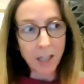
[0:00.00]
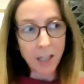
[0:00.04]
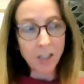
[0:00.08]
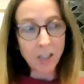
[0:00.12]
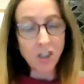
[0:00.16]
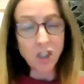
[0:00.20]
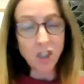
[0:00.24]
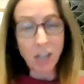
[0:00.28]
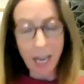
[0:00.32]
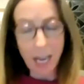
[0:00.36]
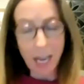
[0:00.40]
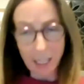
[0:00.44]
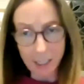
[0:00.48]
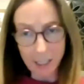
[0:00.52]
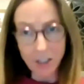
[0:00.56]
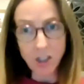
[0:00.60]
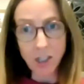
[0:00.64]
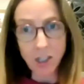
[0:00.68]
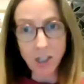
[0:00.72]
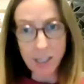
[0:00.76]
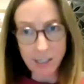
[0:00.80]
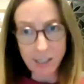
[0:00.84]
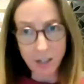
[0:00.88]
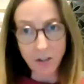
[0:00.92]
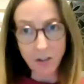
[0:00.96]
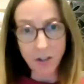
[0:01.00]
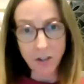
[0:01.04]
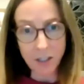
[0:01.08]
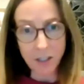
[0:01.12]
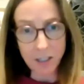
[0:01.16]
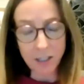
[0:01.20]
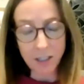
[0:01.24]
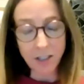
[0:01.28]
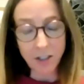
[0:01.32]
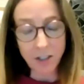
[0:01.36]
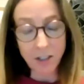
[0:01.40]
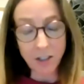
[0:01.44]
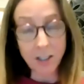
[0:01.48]
challenges and the,
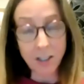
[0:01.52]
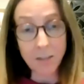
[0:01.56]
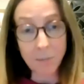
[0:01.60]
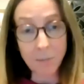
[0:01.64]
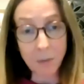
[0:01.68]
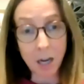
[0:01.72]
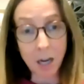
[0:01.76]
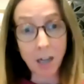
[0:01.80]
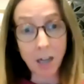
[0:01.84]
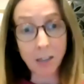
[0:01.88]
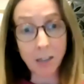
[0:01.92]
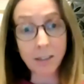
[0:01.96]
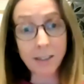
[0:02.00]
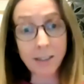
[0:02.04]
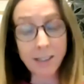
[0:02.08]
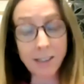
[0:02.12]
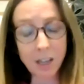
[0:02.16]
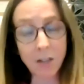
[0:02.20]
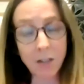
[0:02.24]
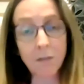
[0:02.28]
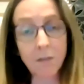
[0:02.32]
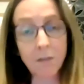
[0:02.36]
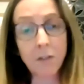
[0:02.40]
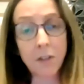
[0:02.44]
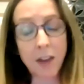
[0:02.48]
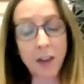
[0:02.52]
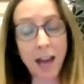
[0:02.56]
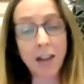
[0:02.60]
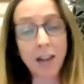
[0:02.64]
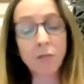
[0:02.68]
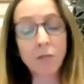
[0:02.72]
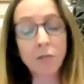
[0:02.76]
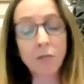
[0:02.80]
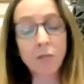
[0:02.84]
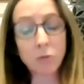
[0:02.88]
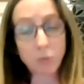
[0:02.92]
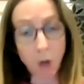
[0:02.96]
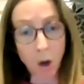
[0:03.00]
the demands of that
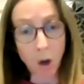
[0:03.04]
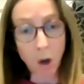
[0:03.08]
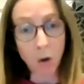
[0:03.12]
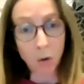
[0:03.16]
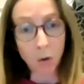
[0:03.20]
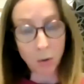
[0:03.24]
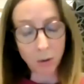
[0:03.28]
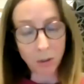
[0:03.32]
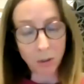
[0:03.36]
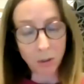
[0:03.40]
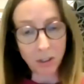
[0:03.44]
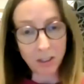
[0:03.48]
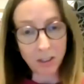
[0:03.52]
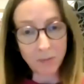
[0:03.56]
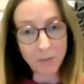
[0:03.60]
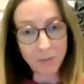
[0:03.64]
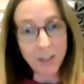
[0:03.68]
role